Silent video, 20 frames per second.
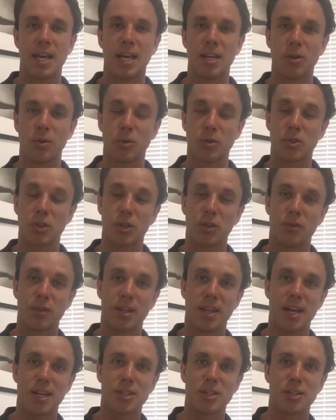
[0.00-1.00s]
and also your
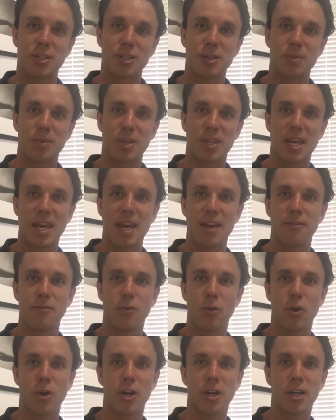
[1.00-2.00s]
relationship, the care
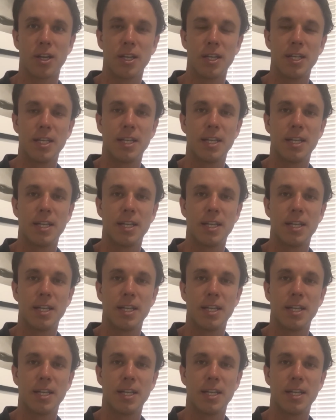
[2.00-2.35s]
for it.